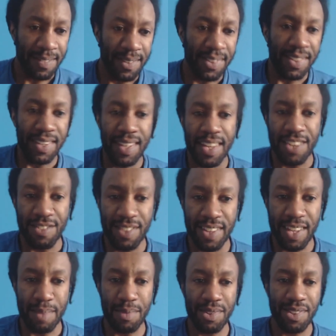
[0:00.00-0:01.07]
If you see that as
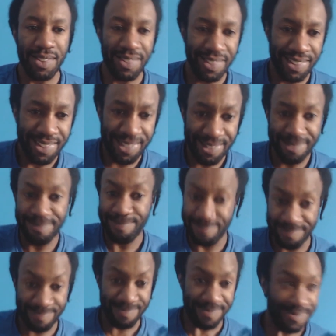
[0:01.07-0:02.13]
redemption, you know,
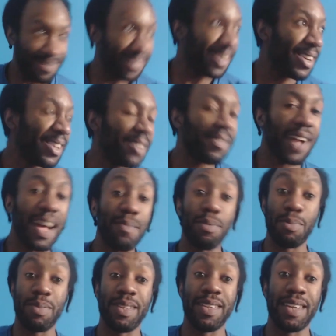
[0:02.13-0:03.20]
fair enough. I
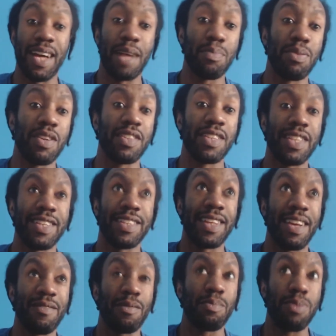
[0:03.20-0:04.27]
probably, I personally
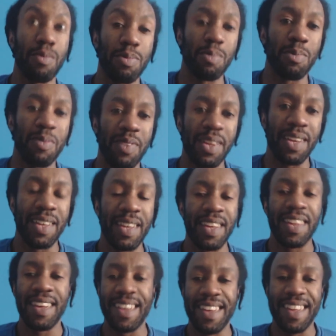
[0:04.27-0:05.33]
didn't have a problem with it
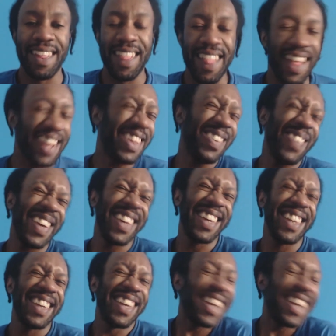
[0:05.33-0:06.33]
anyway.